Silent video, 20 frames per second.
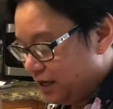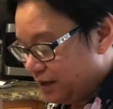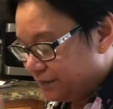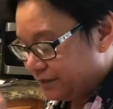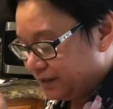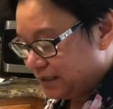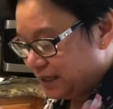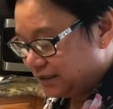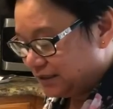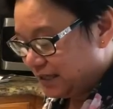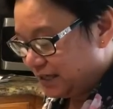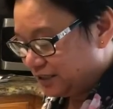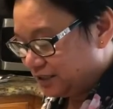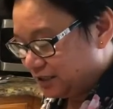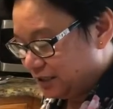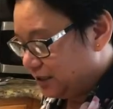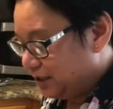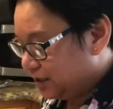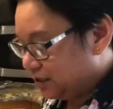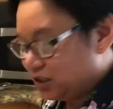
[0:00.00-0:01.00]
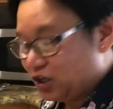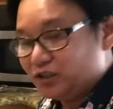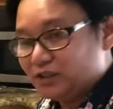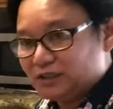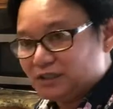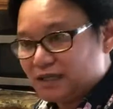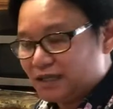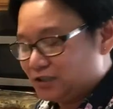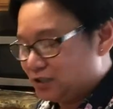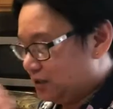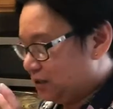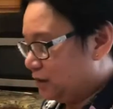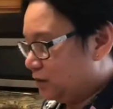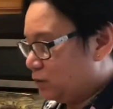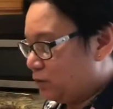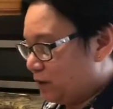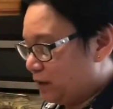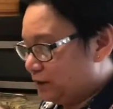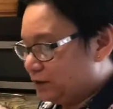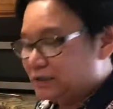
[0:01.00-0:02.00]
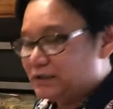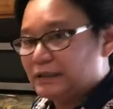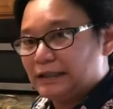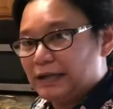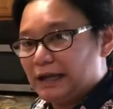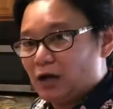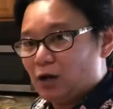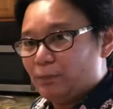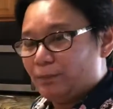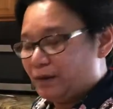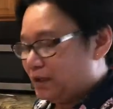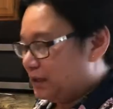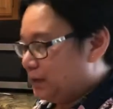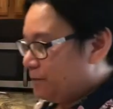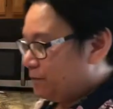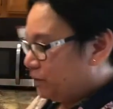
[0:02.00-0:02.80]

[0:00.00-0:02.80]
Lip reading: But the salt is actually the one who's gonna help it